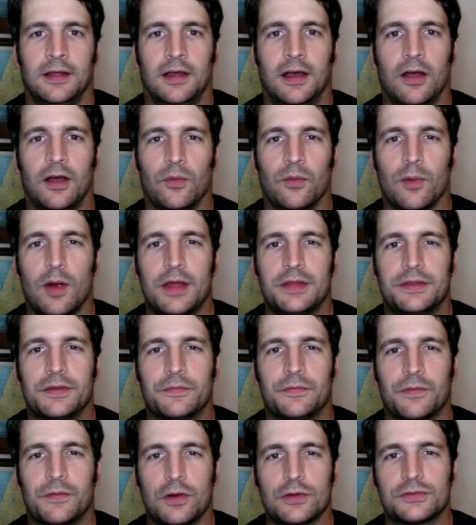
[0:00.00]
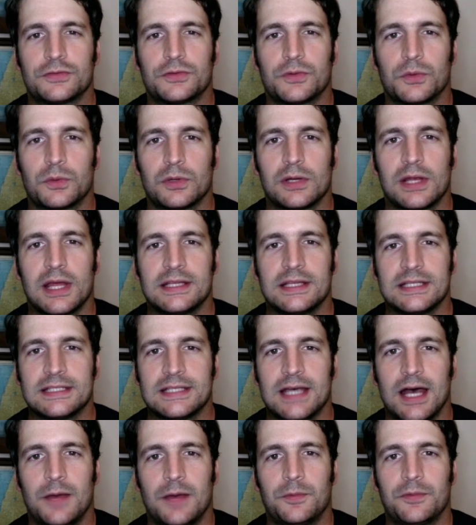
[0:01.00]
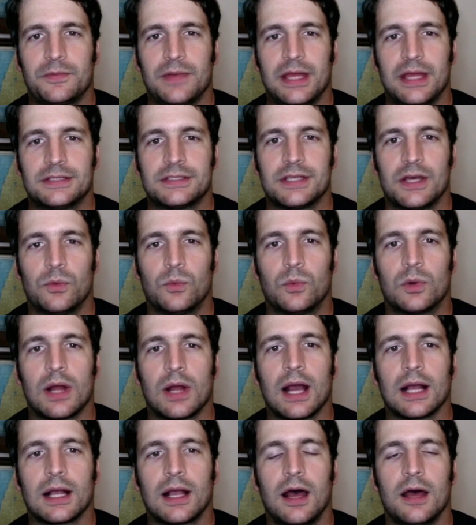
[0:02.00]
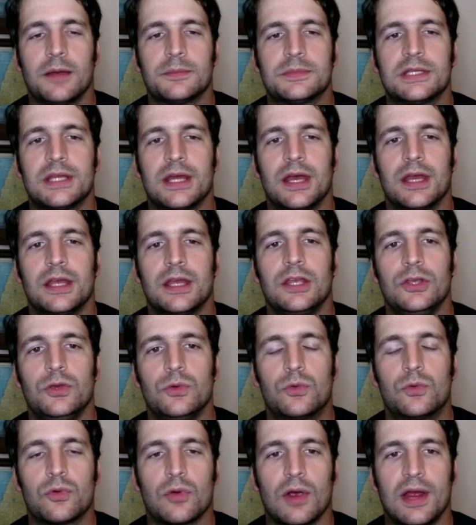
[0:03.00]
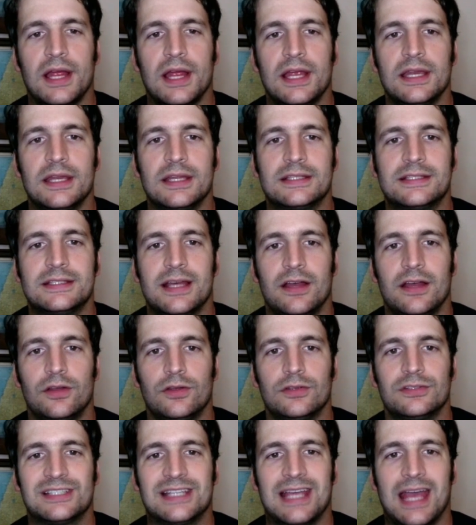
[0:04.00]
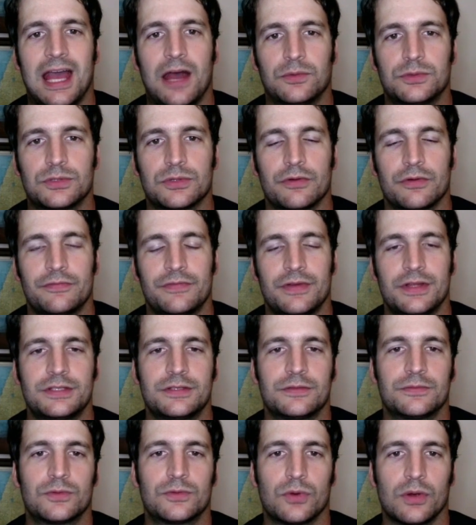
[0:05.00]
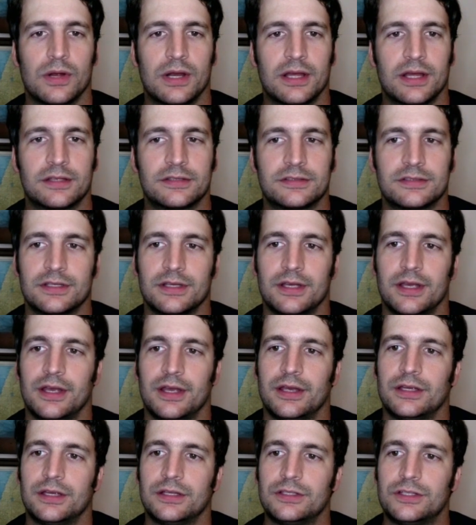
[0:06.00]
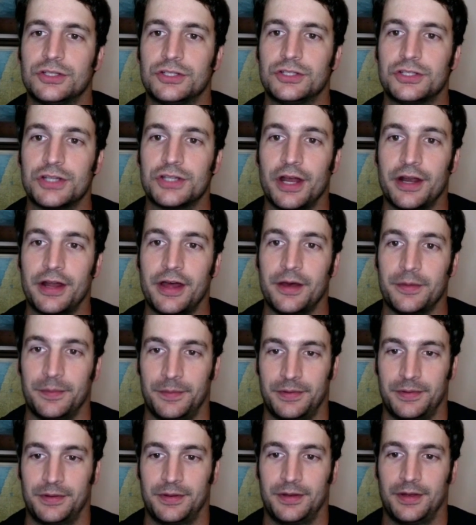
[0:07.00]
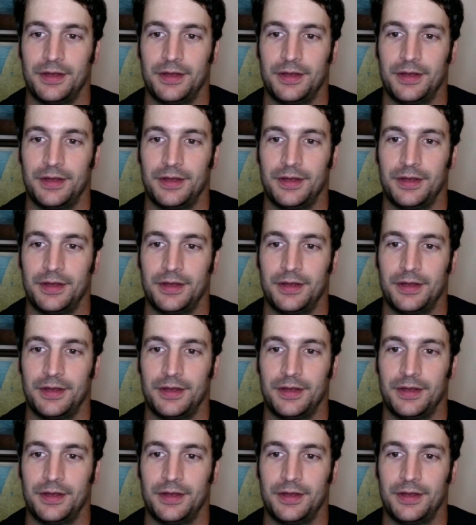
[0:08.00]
All right, the first story at the top of antiwar.com today, Ukraine tells counteroffensive critics to shut up.